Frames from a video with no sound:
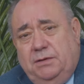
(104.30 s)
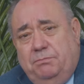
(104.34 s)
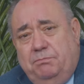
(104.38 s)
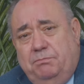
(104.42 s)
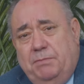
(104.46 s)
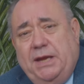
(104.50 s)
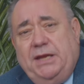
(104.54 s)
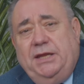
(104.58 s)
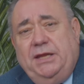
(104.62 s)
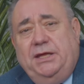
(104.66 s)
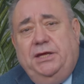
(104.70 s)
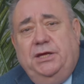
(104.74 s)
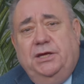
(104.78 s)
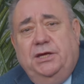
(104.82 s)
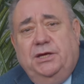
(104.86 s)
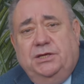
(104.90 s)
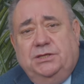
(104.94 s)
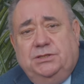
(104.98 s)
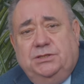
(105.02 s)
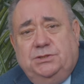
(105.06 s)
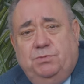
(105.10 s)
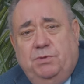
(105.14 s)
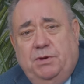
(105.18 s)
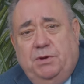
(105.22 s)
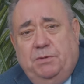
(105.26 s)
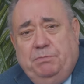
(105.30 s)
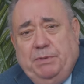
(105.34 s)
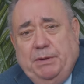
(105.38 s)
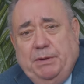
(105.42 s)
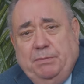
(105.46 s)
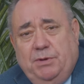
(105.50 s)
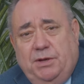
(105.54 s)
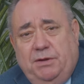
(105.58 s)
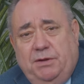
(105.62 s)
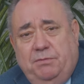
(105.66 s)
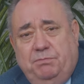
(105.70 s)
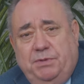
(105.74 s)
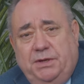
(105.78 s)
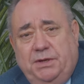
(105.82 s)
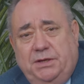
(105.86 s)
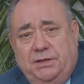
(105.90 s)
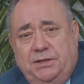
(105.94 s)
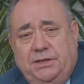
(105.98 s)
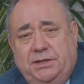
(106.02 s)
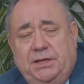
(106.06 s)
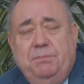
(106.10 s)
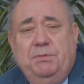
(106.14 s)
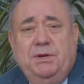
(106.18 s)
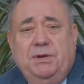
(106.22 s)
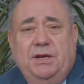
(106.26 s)
many years where people have
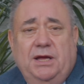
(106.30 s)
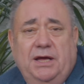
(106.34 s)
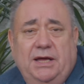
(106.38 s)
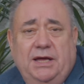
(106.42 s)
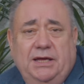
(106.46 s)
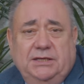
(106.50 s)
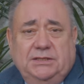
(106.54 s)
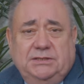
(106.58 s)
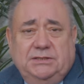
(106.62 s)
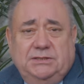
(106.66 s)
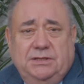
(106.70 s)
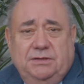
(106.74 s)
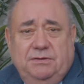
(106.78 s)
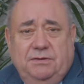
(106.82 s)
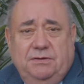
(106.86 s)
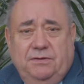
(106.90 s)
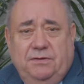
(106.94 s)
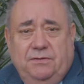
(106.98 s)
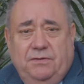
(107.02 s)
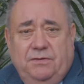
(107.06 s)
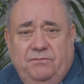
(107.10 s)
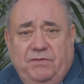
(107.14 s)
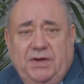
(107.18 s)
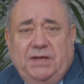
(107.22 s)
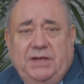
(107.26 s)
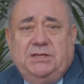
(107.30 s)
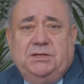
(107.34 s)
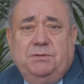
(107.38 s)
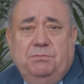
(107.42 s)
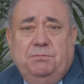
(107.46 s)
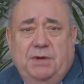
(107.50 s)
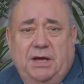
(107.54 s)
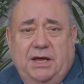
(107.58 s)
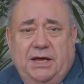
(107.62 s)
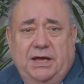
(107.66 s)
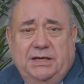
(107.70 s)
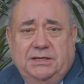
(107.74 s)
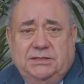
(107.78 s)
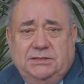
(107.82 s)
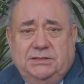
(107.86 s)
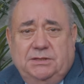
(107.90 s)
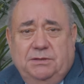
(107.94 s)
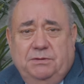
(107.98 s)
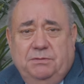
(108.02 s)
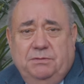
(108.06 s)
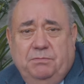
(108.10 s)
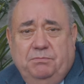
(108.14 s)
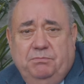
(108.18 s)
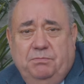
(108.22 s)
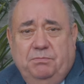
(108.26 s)
been demonized and victimized
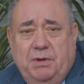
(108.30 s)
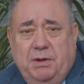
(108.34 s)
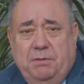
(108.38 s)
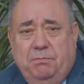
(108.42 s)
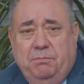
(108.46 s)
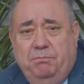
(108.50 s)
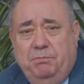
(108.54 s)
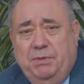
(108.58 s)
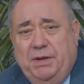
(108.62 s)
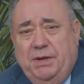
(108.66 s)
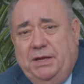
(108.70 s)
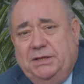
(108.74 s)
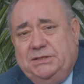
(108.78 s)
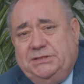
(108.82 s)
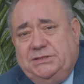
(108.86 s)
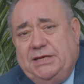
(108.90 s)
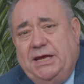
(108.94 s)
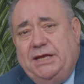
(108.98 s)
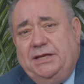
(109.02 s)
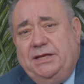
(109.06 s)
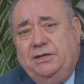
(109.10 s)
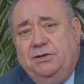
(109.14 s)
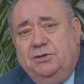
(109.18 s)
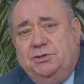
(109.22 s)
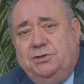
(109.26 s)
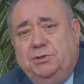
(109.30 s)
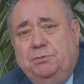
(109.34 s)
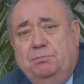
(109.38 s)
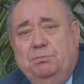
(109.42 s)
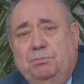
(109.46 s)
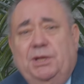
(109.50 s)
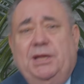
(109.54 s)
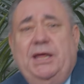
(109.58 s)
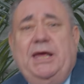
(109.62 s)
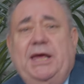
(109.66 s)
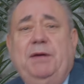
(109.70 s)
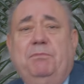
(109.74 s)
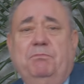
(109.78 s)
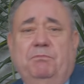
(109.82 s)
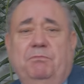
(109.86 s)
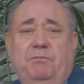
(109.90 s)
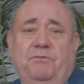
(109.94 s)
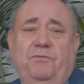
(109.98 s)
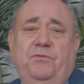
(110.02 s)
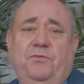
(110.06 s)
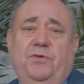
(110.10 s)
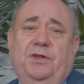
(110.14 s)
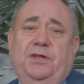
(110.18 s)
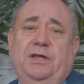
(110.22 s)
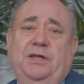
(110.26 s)
and said they're to blame
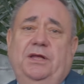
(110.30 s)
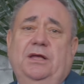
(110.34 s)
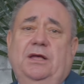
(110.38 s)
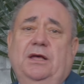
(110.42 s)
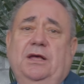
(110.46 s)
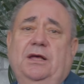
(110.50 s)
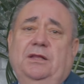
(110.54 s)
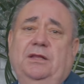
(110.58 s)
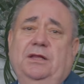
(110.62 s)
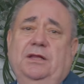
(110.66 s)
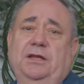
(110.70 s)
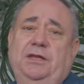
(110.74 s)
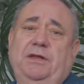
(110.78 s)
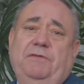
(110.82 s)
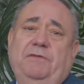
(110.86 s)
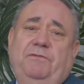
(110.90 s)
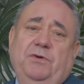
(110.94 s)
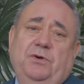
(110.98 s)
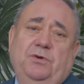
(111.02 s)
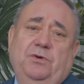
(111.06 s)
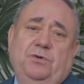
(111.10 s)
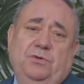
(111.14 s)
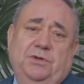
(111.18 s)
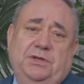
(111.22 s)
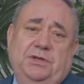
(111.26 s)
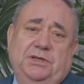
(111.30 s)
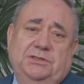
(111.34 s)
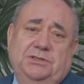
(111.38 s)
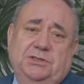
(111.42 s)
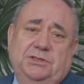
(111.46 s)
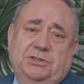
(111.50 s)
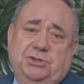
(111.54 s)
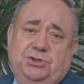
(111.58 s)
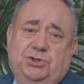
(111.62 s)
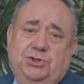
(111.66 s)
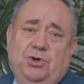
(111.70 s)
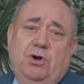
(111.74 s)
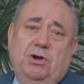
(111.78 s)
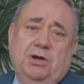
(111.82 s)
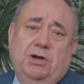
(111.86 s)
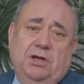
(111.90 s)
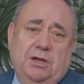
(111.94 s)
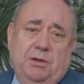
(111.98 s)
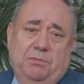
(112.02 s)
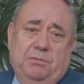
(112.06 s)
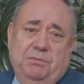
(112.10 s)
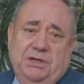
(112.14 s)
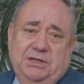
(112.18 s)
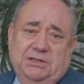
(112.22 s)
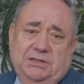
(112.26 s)
for the, the difficulties and
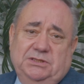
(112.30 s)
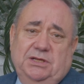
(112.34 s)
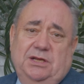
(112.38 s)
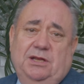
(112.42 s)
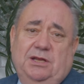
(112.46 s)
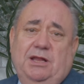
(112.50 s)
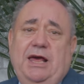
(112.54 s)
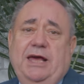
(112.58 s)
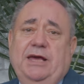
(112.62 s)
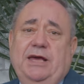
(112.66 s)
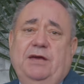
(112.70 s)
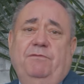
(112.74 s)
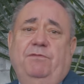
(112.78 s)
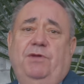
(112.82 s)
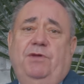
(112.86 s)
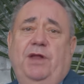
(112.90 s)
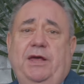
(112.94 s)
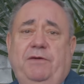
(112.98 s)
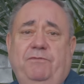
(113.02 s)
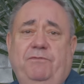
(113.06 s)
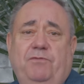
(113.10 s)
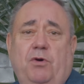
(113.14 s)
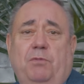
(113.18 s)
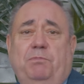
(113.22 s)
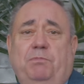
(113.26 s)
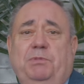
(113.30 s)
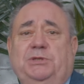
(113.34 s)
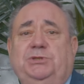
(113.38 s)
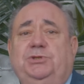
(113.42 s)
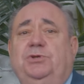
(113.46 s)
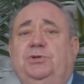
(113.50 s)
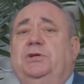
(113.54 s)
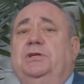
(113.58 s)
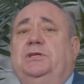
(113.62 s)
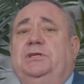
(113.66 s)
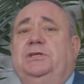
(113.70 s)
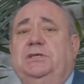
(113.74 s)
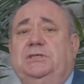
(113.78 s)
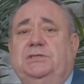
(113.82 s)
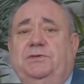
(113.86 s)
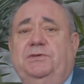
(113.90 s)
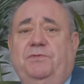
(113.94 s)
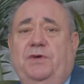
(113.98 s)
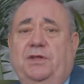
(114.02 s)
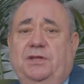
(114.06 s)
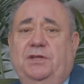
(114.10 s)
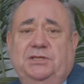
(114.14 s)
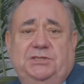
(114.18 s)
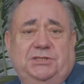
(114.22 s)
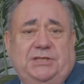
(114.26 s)
shortcomings and lack of life opportunities
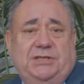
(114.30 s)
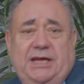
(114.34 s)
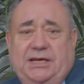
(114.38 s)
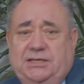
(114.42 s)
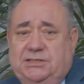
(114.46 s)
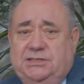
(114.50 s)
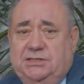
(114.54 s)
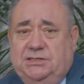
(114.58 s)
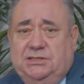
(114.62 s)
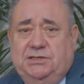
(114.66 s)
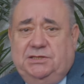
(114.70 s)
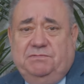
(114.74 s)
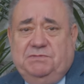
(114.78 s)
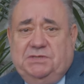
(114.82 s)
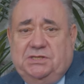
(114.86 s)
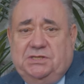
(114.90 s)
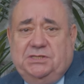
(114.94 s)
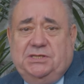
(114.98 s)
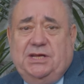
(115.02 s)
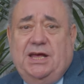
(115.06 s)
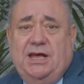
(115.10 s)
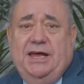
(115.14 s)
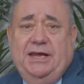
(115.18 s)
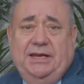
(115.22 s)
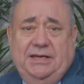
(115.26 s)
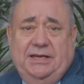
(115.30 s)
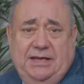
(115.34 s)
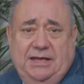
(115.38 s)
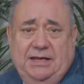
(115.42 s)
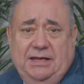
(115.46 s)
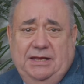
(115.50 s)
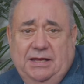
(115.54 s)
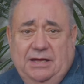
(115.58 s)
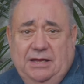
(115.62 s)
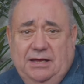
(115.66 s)
of other sections of society.